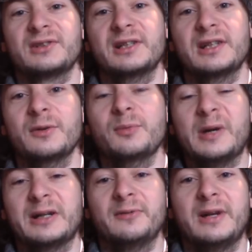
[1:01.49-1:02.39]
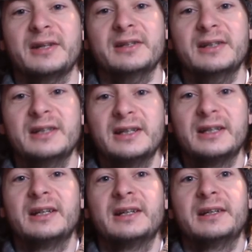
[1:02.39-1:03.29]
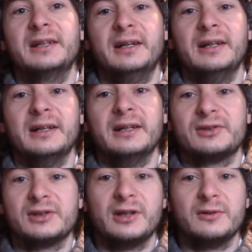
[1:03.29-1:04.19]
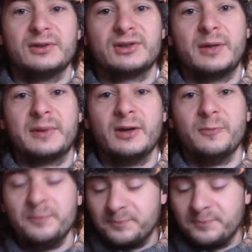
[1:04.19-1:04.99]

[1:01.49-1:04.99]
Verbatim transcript: going to go at the back of the van. Uh, so let's see how we get on.